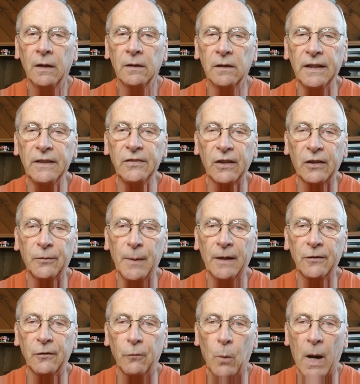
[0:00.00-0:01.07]
least
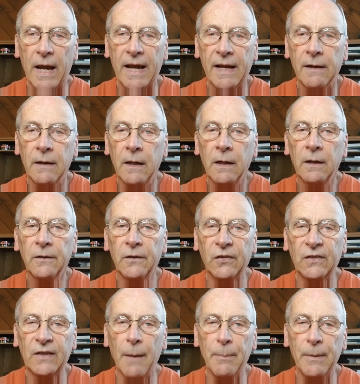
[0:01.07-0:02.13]
expensive way to
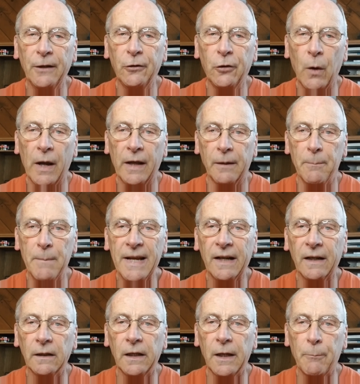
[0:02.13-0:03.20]
step into an
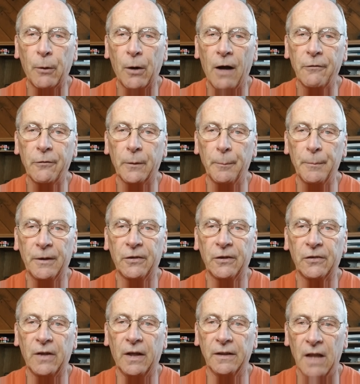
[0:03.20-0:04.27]
immediately profitable
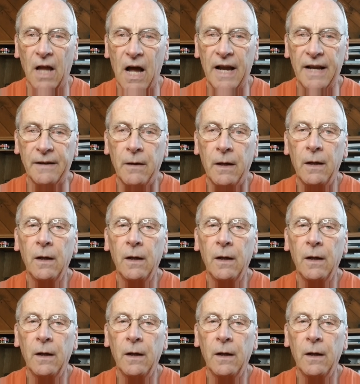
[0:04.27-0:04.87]
business online,